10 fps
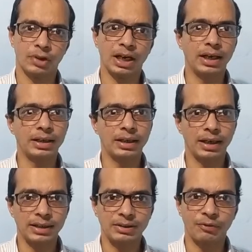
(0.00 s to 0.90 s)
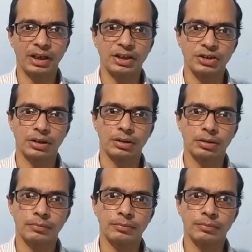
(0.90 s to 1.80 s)
Third classification
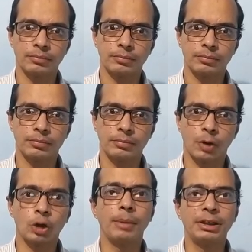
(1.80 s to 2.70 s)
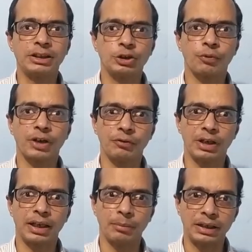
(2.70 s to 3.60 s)
on the basis of
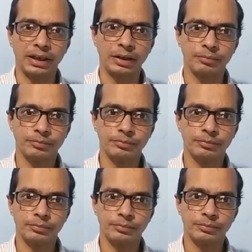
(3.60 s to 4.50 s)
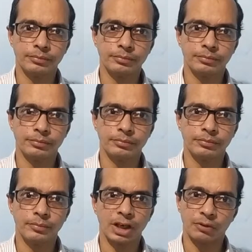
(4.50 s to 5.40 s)
convertibility.
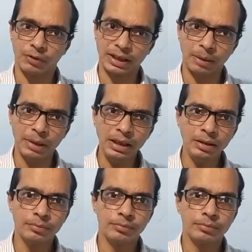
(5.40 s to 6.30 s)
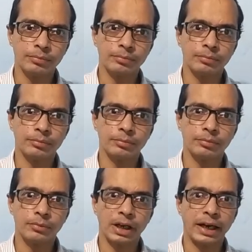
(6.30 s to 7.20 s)
Convertible
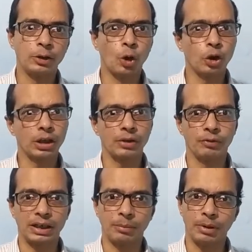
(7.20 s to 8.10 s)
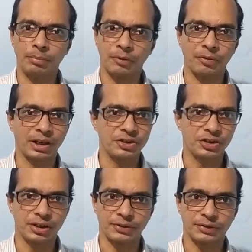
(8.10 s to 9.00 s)
and non-convertible preference
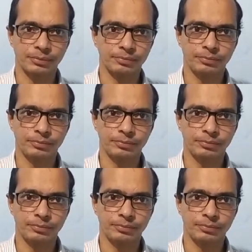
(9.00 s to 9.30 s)
shares.